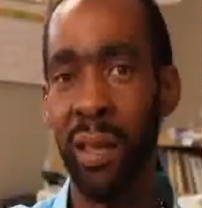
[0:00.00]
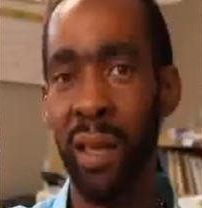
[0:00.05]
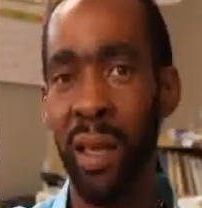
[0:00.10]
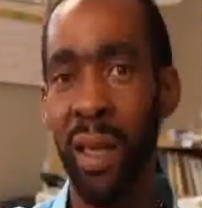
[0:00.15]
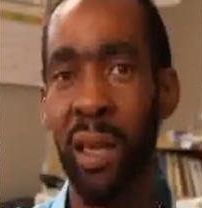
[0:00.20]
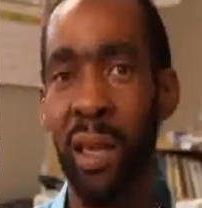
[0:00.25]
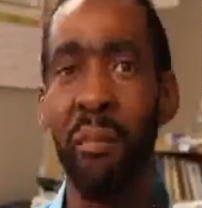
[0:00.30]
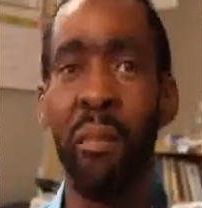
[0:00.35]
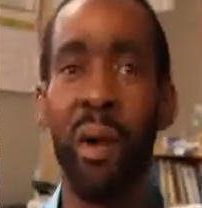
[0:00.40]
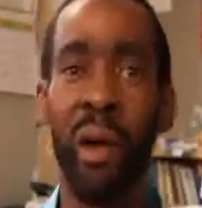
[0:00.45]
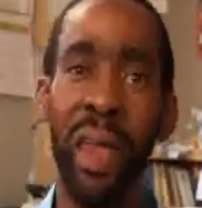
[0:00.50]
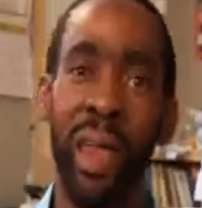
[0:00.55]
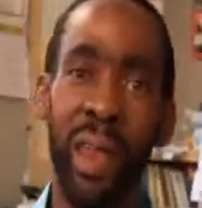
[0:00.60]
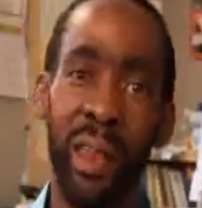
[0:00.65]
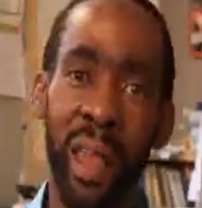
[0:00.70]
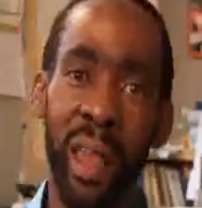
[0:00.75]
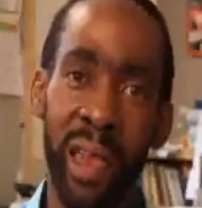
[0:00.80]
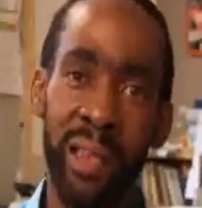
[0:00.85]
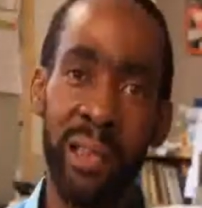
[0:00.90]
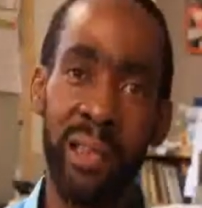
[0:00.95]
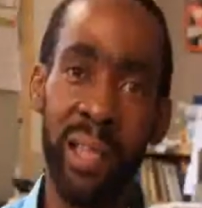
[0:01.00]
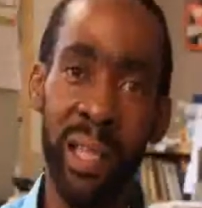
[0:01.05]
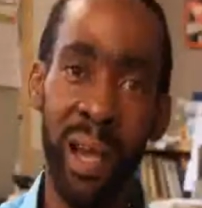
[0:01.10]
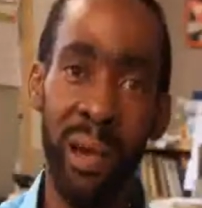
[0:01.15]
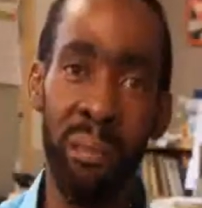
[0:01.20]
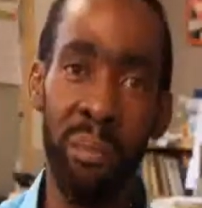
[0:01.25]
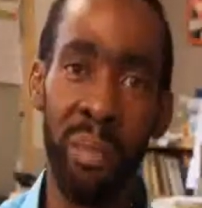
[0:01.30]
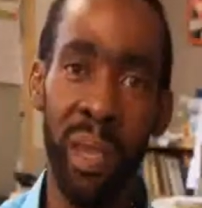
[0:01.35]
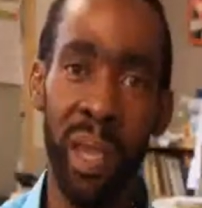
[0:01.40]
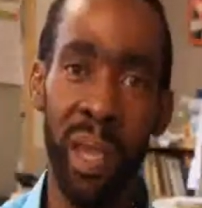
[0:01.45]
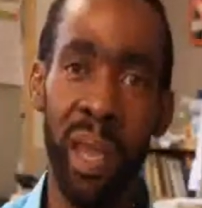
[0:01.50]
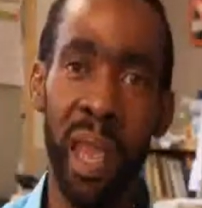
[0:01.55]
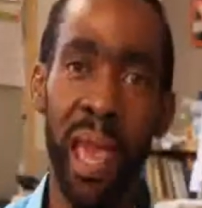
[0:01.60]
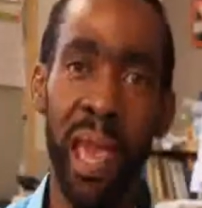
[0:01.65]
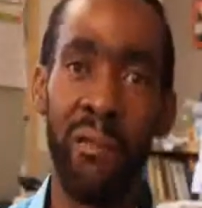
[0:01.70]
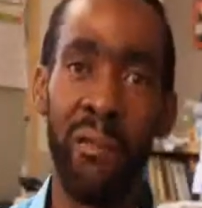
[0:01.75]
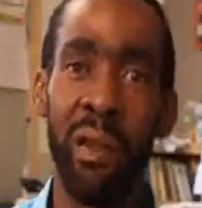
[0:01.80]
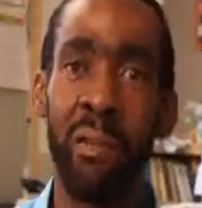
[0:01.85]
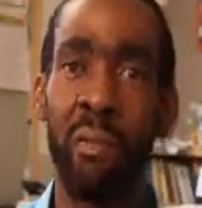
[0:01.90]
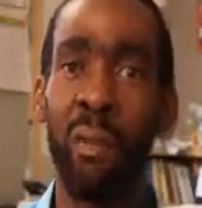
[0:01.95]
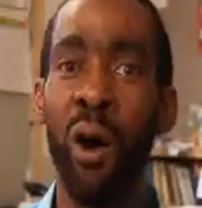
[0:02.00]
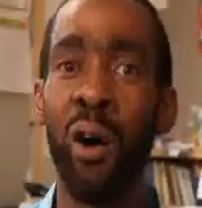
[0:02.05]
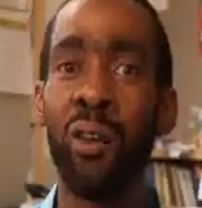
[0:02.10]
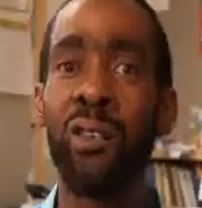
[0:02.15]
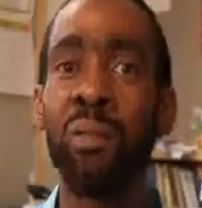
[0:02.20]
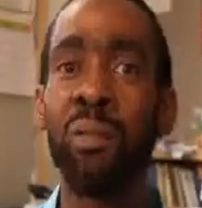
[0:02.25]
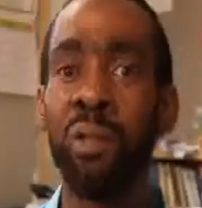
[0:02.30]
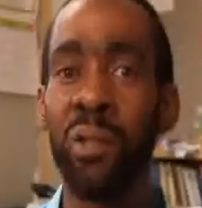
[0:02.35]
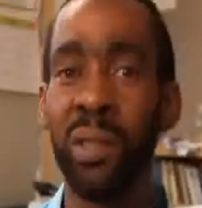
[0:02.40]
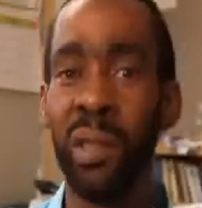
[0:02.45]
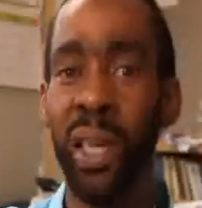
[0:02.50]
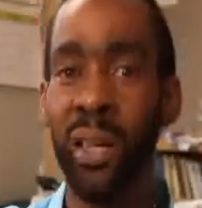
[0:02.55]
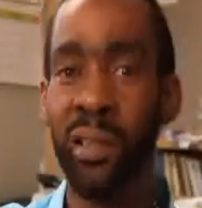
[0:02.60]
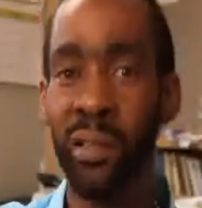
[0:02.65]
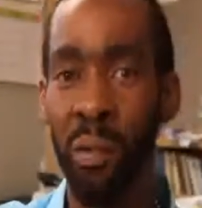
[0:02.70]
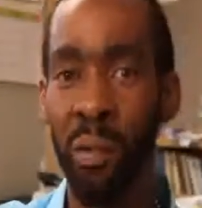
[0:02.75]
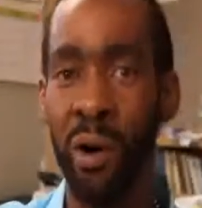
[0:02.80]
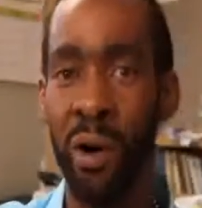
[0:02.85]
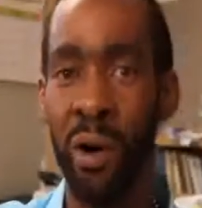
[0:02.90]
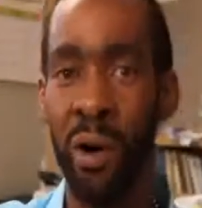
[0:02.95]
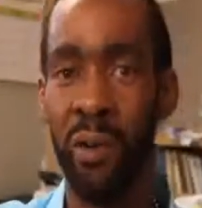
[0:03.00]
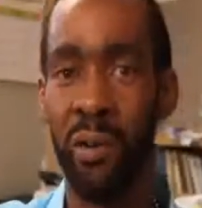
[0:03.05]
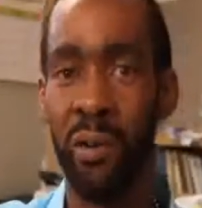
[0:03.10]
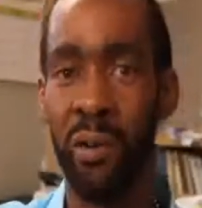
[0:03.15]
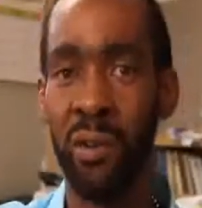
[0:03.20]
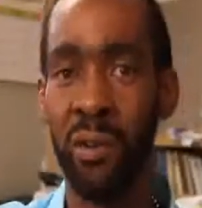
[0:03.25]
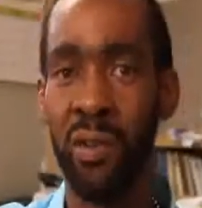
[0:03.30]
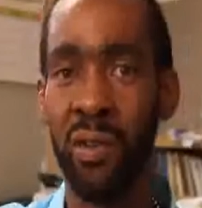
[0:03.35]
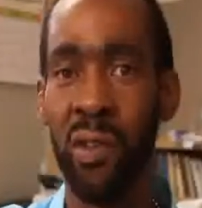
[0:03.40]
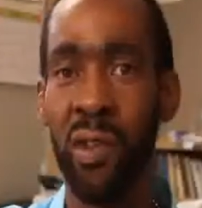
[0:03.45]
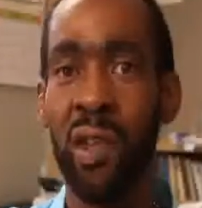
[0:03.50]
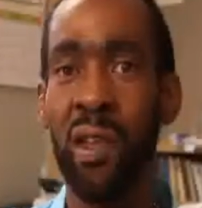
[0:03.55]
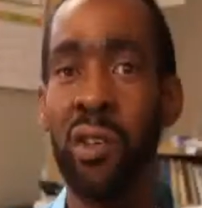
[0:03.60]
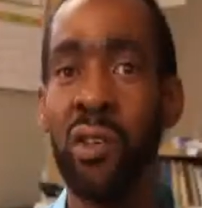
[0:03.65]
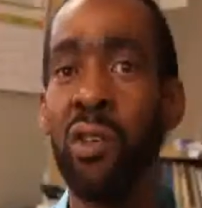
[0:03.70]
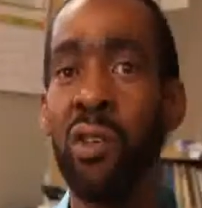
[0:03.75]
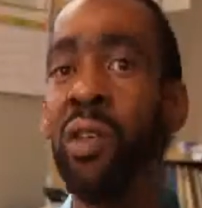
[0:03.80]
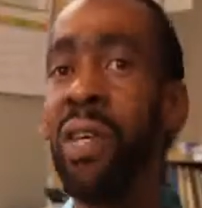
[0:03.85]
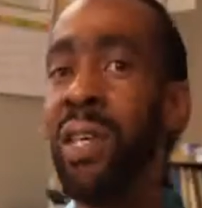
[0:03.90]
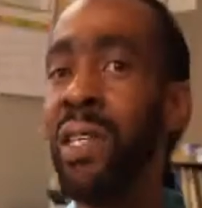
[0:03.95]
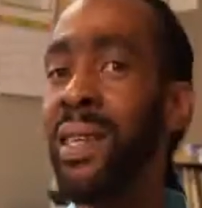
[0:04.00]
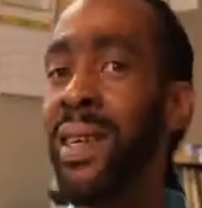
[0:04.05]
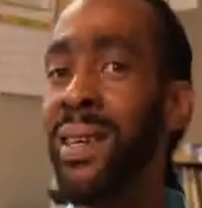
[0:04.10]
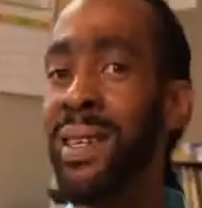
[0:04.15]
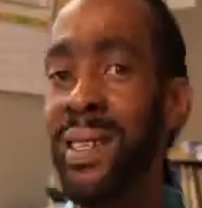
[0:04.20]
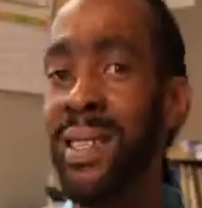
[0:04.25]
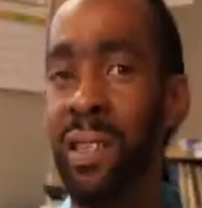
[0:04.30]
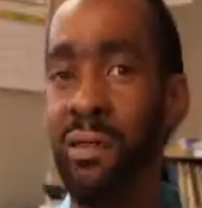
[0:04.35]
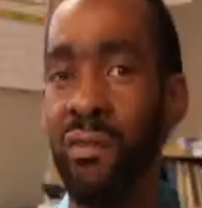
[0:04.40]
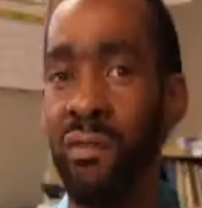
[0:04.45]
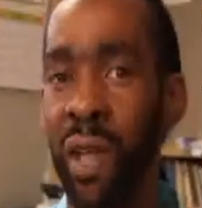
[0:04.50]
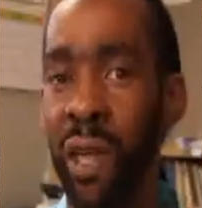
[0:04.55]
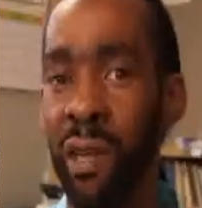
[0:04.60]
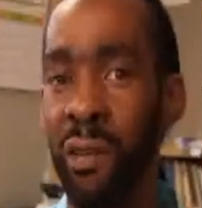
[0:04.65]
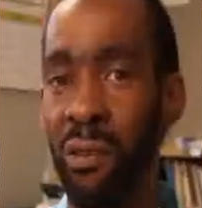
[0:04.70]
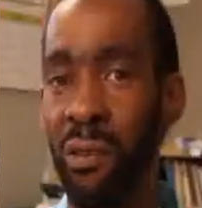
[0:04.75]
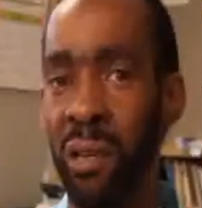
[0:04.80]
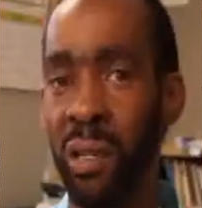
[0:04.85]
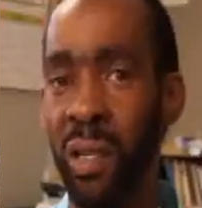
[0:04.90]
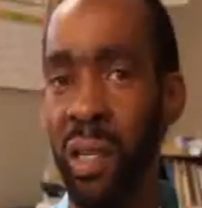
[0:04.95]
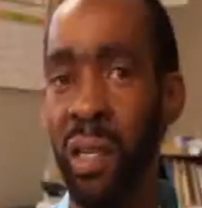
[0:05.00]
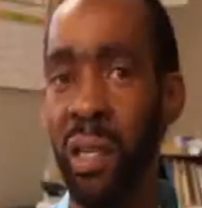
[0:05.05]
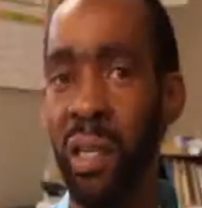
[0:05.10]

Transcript: and like some men, having multiple sex partners, to get tested regularly.